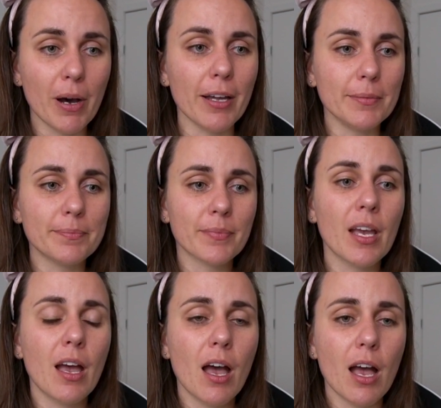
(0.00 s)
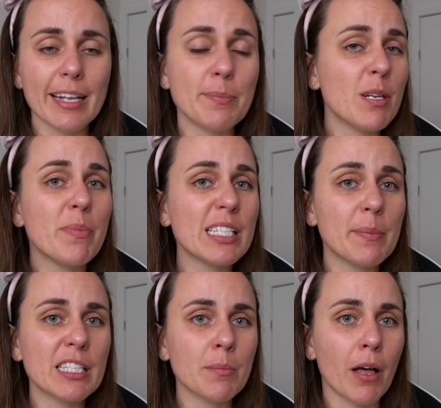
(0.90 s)
But it's been a busy,
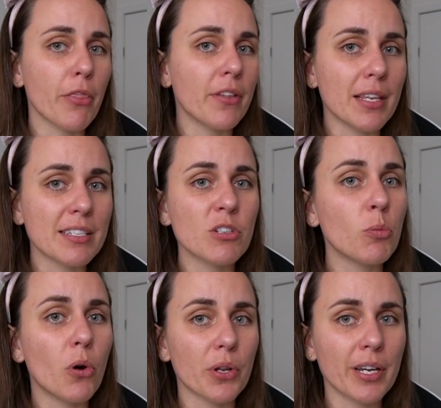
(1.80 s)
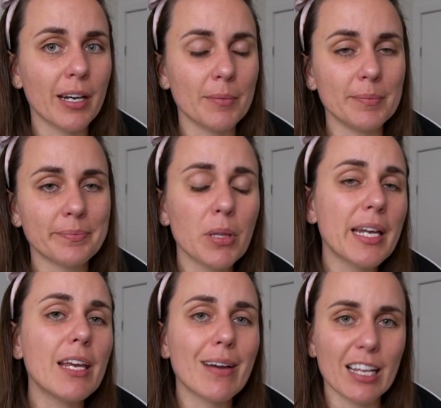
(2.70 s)
busy month and there's still more to come.
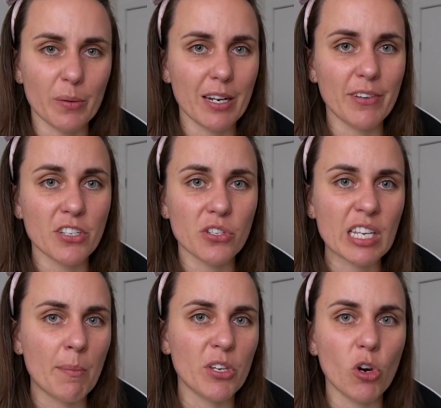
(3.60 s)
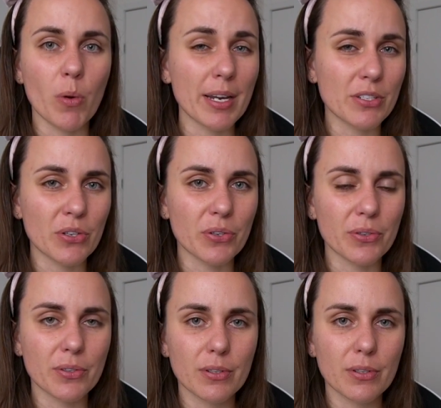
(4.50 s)
Plenty of Halloween adventures coming your way too.